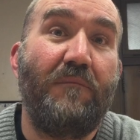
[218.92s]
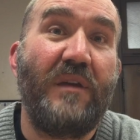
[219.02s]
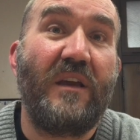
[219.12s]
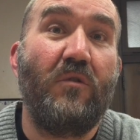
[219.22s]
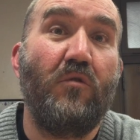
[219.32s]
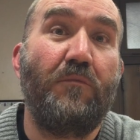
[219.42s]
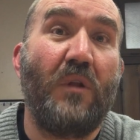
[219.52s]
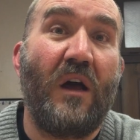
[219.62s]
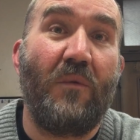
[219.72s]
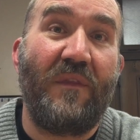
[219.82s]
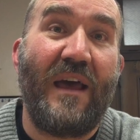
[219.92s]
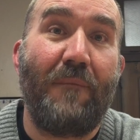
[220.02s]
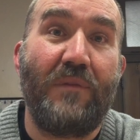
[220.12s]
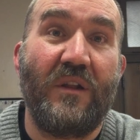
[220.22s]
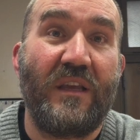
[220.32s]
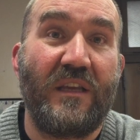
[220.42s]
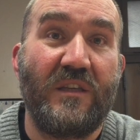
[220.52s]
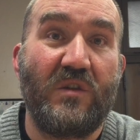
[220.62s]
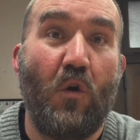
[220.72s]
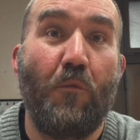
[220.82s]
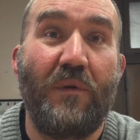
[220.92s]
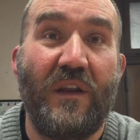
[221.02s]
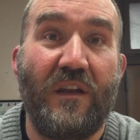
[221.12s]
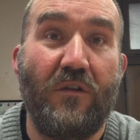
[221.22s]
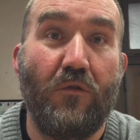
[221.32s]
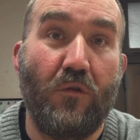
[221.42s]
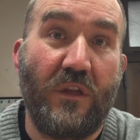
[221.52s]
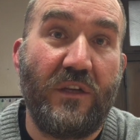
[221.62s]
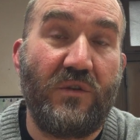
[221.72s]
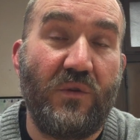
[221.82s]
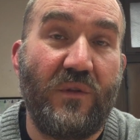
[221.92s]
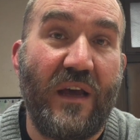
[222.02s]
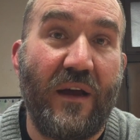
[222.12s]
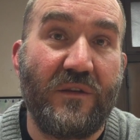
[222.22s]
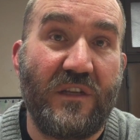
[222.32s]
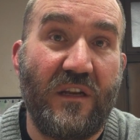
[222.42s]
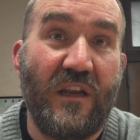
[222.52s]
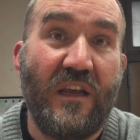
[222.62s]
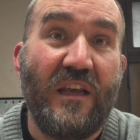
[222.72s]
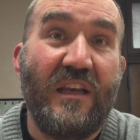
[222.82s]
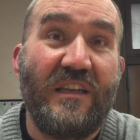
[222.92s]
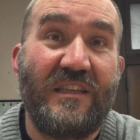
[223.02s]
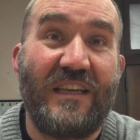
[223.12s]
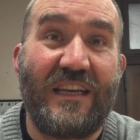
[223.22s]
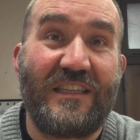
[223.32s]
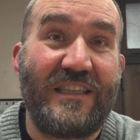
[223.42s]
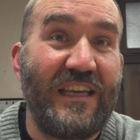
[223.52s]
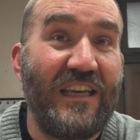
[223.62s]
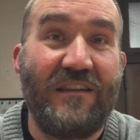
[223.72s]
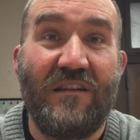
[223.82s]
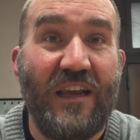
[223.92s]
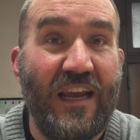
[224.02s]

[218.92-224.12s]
big hoopla when that building is open in early 2016.